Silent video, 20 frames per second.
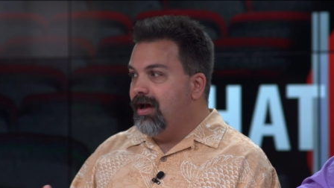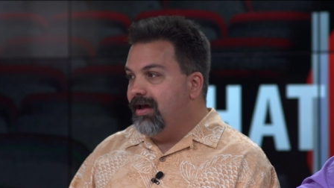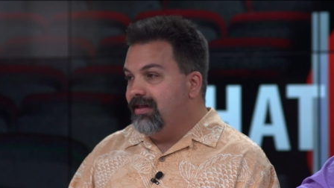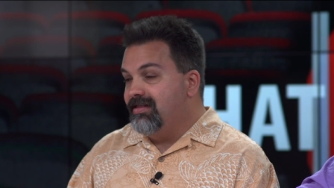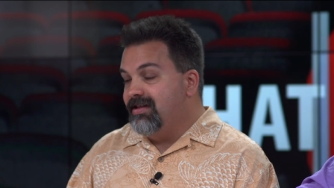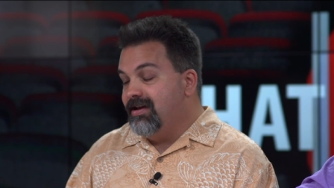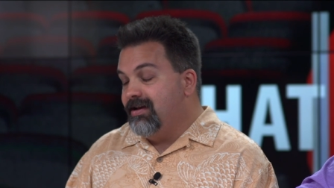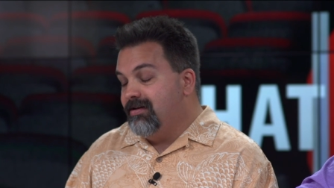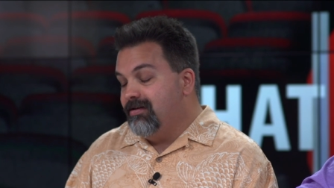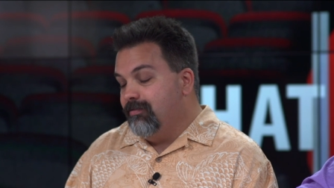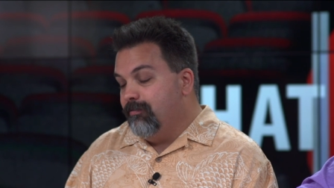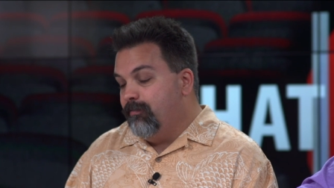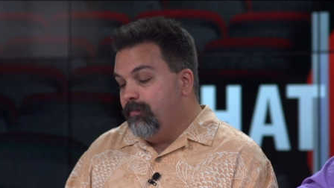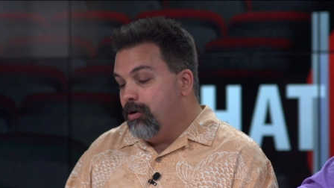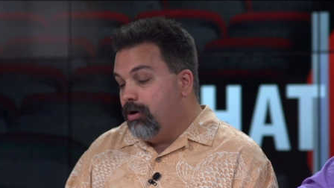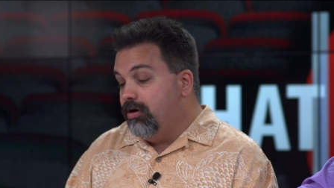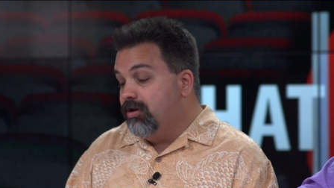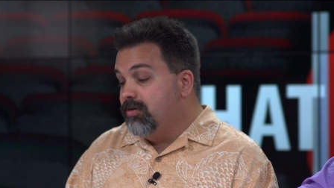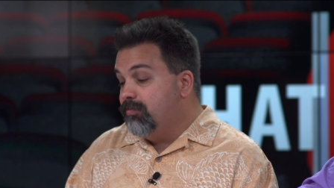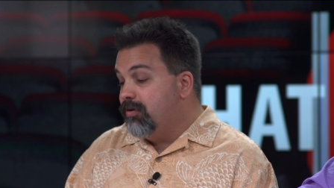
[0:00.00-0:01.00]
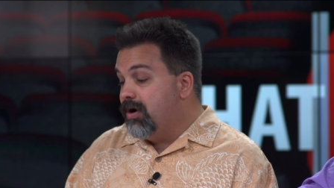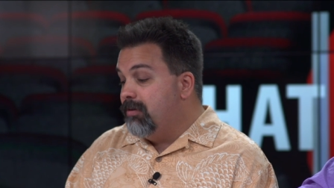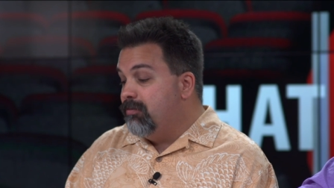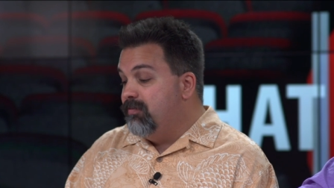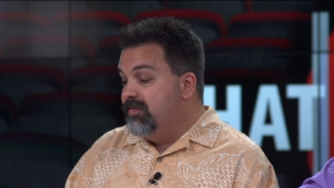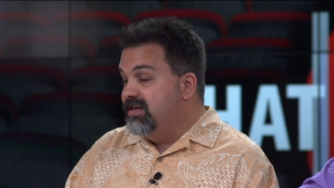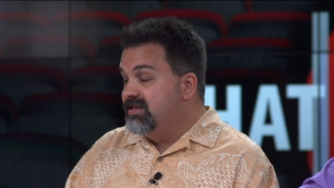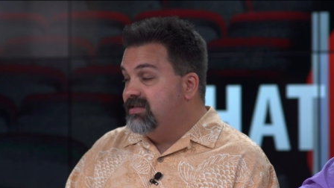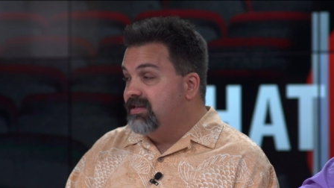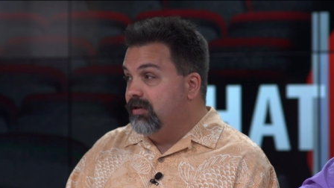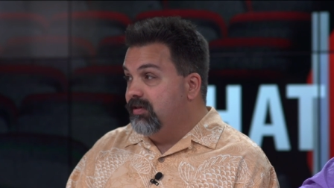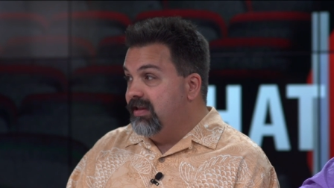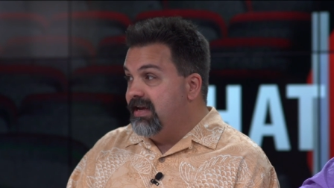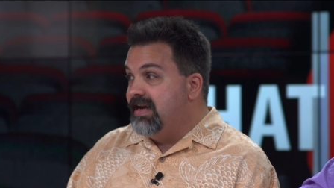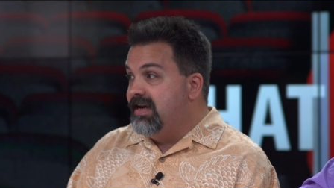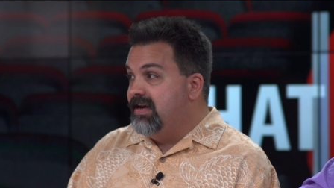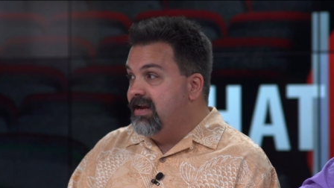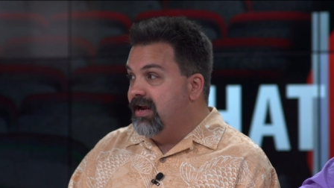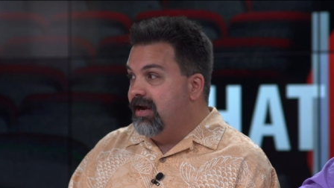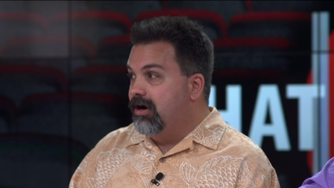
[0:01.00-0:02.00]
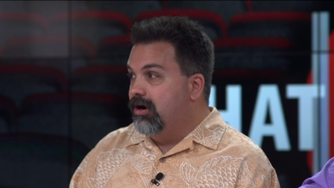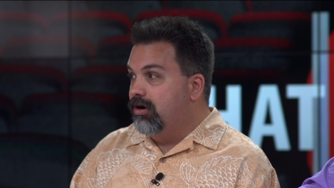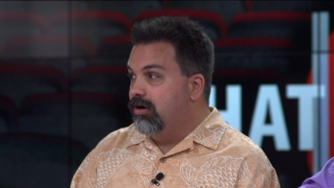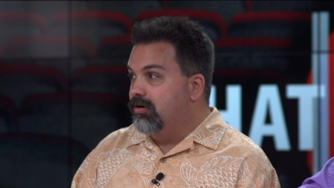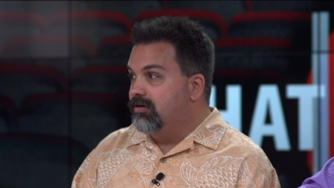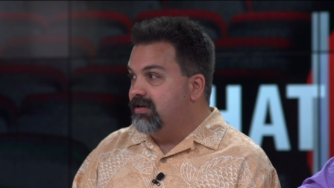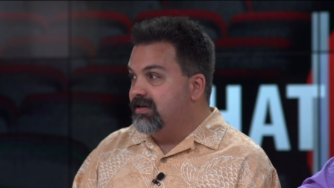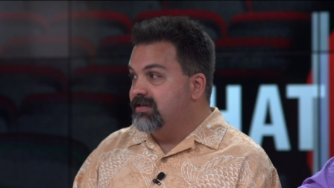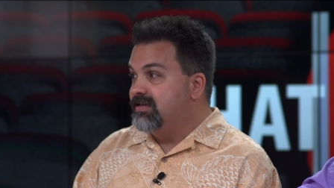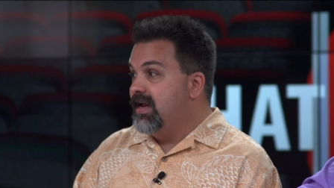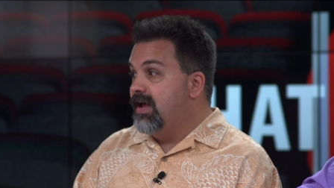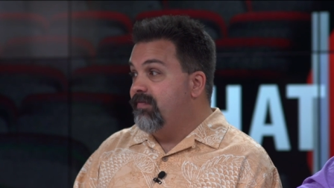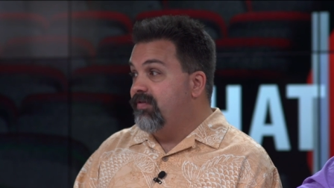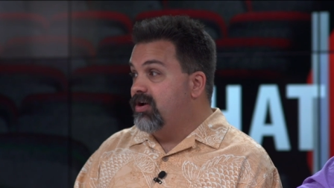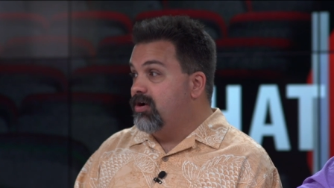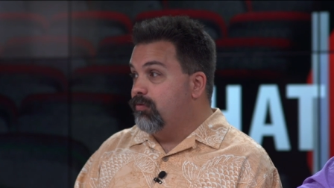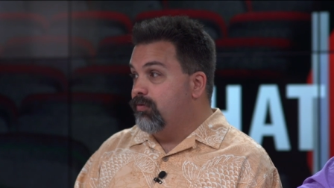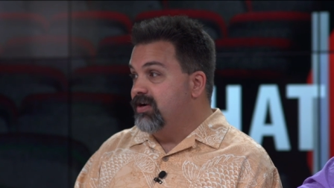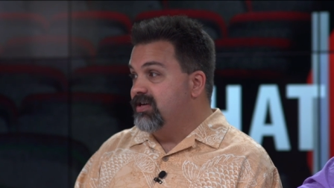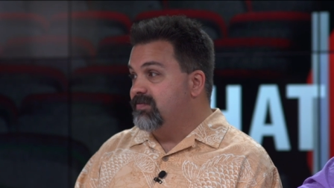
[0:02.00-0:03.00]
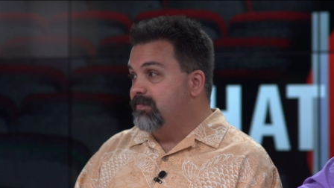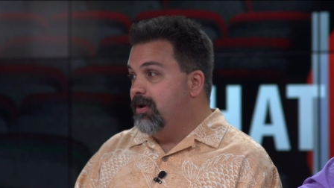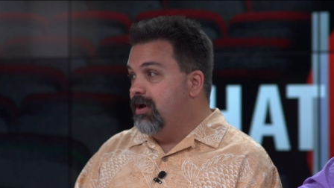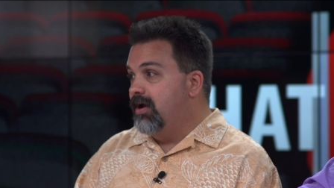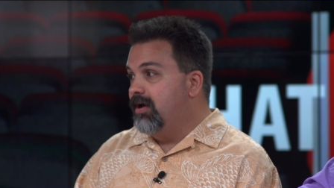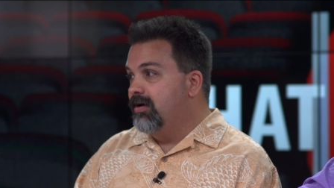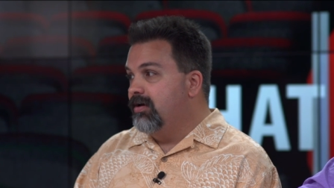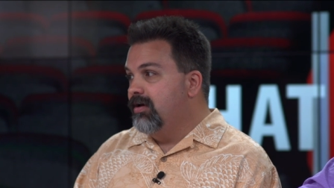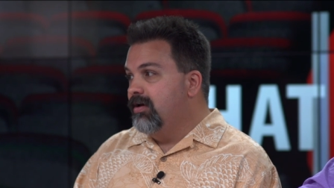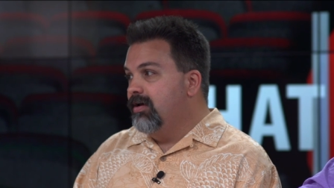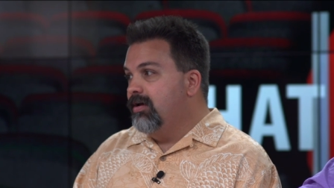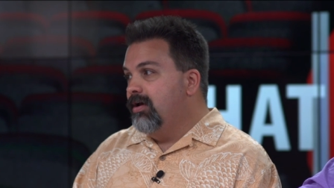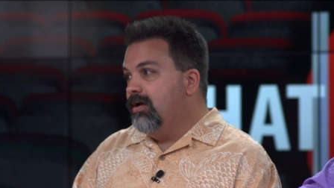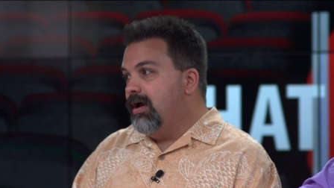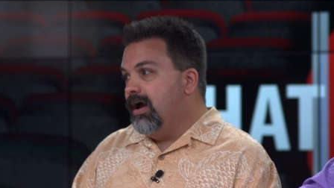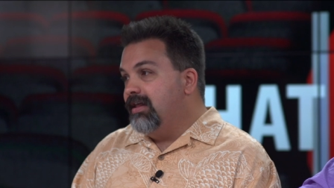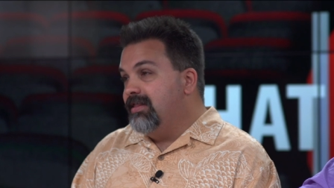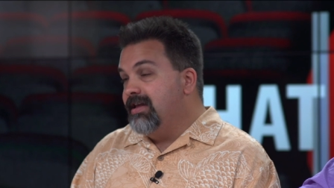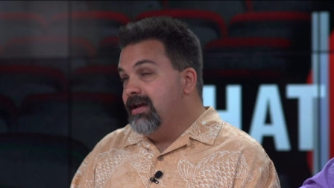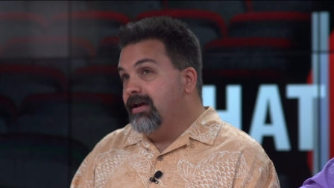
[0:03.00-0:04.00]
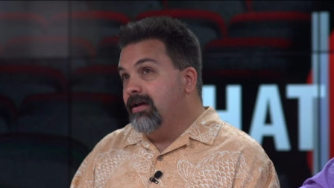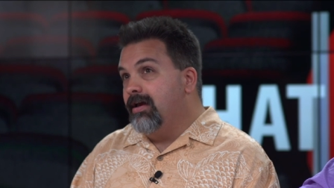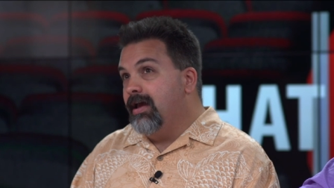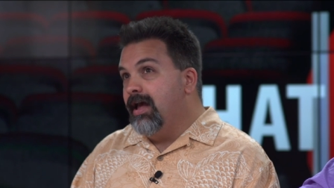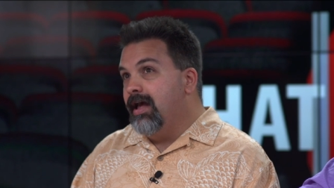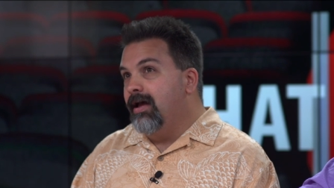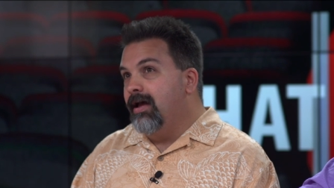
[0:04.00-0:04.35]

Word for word: I think part of the problem is the lead here doesn't have the charisma. Right. I think Ed